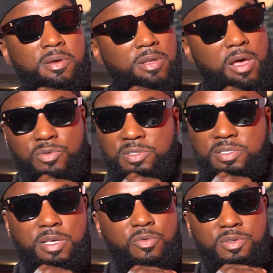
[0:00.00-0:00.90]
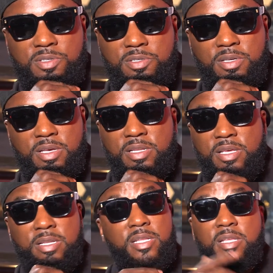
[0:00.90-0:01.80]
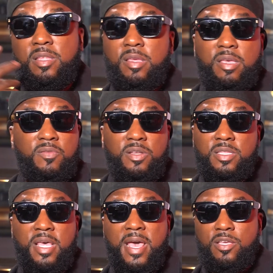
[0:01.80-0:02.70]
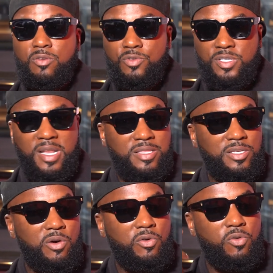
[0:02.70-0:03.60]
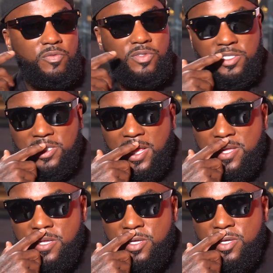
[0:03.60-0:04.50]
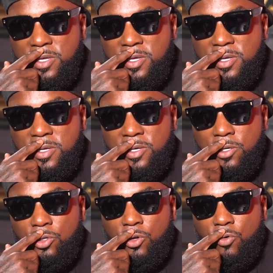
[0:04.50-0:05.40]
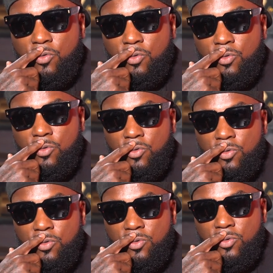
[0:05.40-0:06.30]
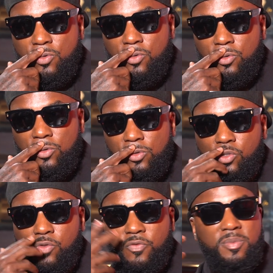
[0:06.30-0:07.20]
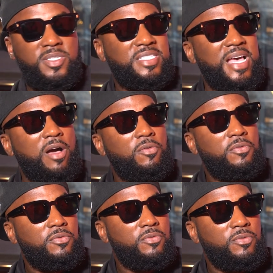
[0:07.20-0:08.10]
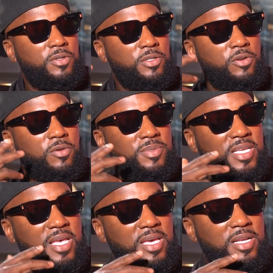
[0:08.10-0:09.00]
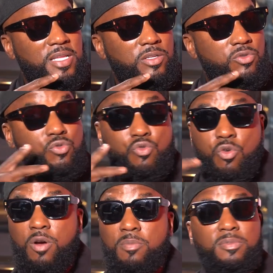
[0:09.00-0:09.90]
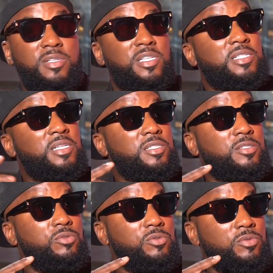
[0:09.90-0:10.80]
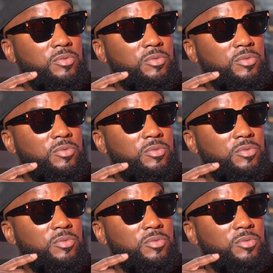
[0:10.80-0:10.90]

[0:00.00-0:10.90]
No, you it, was, it was, and, and and even in that, you know, shout out to Hove, just like, you know, you from the South, you know what I'm saying, and you grew up listening to